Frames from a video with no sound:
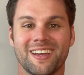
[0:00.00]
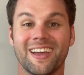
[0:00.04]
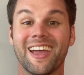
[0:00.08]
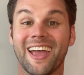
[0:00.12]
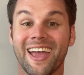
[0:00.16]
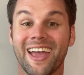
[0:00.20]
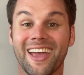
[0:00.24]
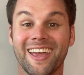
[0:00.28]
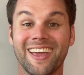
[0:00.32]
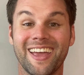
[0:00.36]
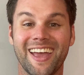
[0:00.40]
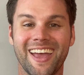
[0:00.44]

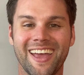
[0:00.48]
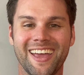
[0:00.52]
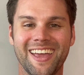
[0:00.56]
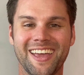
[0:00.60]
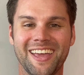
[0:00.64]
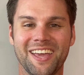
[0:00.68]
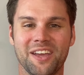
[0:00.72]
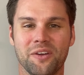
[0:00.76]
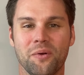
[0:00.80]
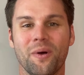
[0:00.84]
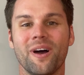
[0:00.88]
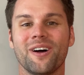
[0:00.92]

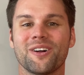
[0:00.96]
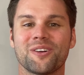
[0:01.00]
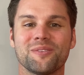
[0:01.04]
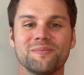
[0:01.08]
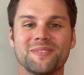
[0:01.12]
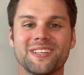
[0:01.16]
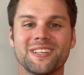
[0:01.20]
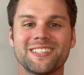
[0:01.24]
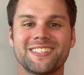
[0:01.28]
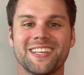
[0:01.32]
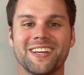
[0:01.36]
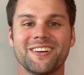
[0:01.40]
Hey, welcome
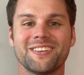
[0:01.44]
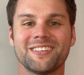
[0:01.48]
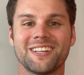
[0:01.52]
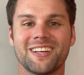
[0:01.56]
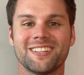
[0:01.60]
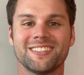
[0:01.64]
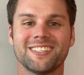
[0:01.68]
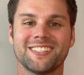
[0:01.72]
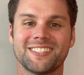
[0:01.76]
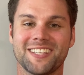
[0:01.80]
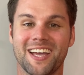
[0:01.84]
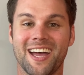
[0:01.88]
to
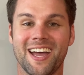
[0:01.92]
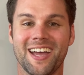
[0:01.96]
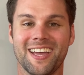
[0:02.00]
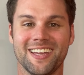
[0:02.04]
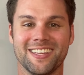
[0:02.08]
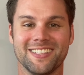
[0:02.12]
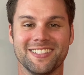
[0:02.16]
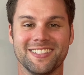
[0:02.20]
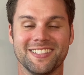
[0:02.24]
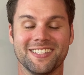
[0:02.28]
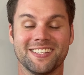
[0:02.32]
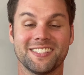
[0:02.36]
Terranel
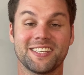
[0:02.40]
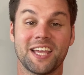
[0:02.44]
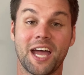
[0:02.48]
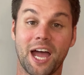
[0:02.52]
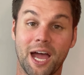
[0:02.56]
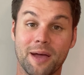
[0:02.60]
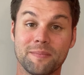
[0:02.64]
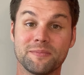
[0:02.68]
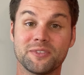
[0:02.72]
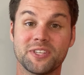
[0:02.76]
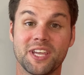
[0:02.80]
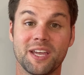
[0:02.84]
Designs.
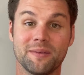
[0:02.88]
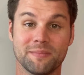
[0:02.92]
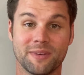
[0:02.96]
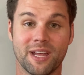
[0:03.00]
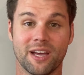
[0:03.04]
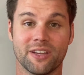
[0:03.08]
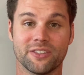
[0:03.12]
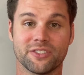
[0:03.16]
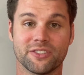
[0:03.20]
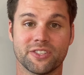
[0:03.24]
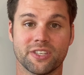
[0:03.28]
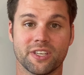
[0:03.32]
I'm Sam
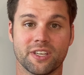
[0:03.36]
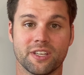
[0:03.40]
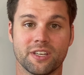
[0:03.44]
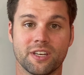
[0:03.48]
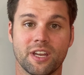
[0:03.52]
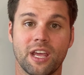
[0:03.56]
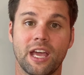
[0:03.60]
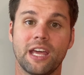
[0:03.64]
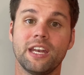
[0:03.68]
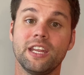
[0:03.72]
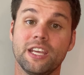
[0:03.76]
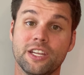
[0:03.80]

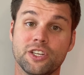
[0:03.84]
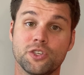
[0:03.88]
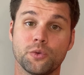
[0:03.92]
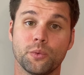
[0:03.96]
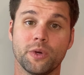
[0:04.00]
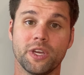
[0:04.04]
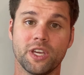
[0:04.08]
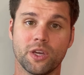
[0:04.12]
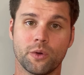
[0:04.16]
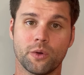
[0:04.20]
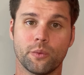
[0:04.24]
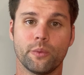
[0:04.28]
Nelson, and each
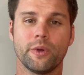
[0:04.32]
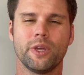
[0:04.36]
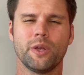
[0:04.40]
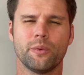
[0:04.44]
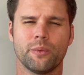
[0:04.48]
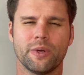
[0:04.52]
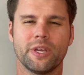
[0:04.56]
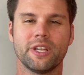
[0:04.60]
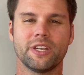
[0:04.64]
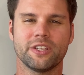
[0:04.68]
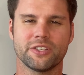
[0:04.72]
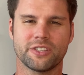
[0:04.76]
week we
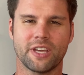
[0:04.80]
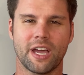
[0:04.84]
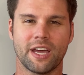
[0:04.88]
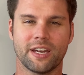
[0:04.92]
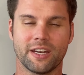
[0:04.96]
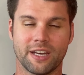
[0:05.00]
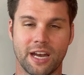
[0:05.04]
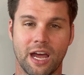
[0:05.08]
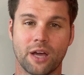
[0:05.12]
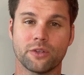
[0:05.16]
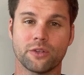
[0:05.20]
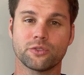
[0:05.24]
redesign
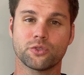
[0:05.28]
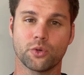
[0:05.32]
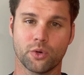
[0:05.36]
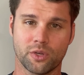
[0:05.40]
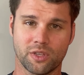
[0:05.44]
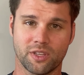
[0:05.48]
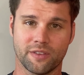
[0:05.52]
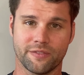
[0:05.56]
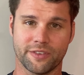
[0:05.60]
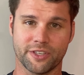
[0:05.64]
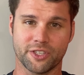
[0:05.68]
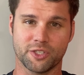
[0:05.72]
an outdoor
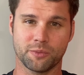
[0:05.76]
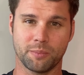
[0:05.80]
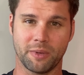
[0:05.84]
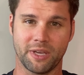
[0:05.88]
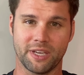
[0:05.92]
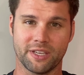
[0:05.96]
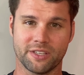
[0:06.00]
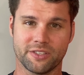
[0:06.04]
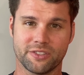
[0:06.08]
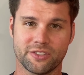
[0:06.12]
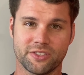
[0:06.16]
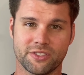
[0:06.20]
living
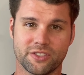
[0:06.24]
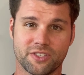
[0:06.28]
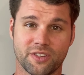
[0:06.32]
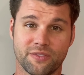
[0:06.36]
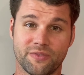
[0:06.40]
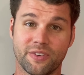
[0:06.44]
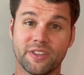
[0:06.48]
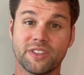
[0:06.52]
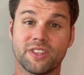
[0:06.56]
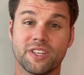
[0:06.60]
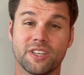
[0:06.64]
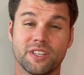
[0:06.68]
space to
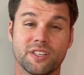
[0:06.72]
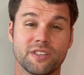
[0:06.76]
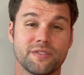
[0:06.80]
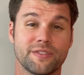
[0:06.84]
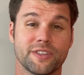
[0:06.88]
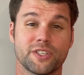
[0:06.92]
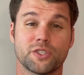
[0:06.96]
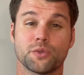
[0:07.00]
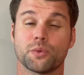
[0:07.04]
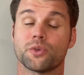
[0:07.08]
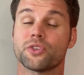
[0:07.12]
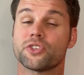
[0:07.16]
fit the
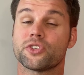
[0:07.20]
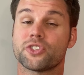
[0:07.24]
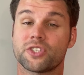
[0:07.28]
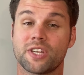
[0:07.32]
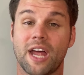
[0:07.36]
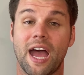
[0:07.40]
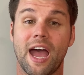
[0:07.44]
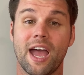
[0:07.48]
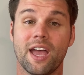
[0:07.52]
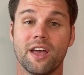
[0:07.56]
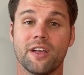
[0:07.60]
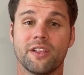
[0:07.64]
individual
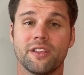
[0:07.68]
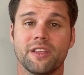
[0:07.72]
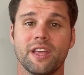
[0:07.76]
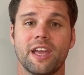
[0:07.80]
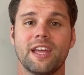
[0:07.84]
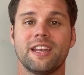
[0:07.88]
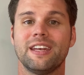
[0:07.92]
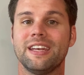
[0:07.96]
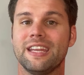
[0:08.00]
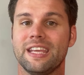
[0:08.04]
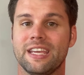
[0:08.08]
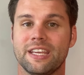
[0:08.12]
style
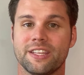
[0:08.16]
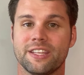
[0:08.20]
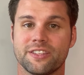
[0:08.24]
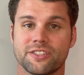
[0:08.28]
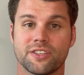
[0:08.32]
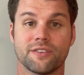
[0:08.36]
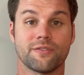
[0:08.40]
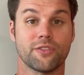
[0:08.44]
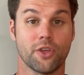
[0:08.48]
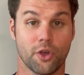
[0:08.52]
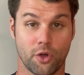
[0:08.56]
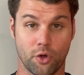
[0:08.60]
and needs
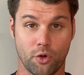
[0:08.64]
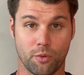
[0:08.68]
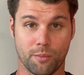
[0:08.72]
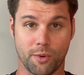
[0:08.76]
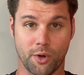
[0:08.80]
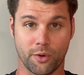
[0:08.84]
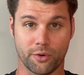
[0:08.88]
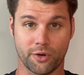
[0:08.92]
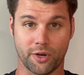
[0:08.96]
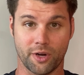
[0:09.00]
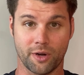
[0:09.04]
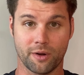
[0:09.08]
of the
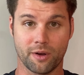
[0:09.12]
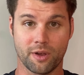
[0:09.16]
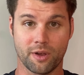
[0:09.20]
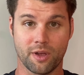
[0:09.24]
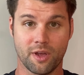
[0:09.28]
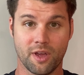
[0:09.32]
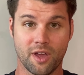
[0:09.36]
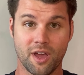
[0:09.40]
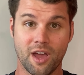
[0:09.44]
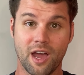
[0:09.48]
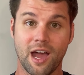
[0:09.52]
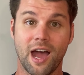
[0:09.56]
homeowner.
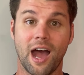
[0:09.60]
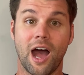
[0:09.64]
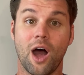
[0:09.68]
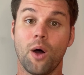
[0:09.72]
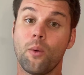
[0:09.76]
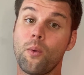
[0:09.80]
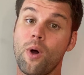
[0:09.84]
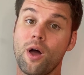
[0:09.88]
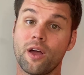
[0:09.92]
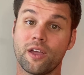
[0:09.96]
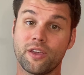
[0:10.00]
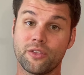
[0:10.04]
I'll
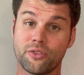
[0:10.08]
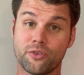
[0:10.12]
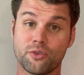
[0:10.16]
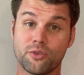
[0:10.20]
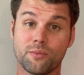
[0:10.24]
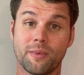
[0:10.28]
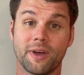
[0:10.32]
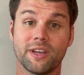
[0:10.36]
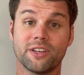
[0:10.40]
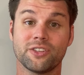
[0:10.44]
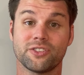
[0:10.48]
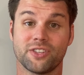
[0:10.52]
walk you through
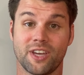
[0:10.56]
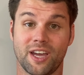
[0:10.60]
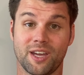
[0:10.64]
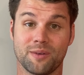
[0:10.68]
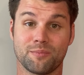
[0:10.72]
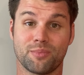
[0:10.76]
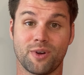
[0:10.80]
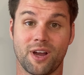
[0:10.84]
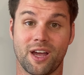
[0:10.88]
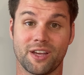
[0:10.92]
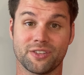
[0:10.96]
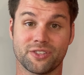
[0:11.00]
my design
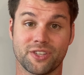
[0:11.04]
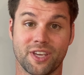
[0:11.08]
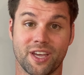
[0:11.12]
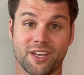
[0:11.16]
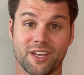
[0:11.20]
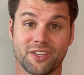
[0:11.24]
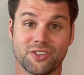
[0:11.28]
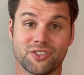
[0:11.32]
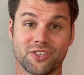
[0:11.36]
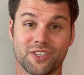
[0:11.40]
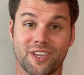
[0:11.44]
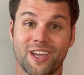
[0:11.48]

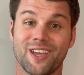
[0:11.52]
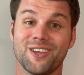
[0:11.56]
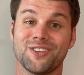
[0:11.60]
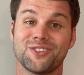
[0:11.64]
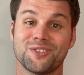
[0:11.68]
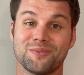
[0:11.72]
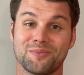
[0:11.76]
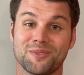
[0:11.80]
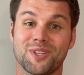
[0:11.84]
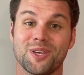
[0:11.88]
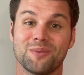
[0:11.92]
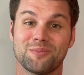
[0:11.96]
process and get you
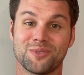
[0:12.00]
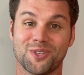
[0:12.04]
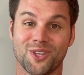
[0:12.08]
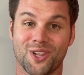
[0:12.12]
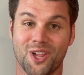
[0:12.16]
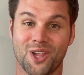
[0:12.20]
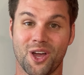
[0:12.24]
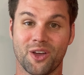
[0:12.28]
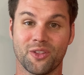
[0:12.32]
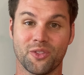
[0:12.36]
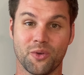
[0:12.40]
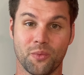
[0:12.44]
some tips
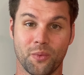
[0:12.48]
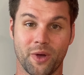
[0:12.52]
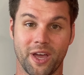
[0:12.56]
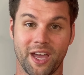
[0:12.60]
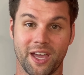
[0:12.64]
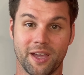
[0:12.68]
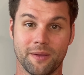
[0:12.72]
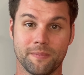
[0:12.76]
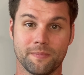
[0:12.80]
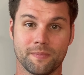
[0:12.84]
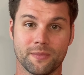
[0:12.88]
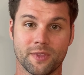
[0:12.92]
along the
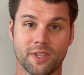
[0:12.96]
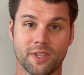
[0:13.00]
way.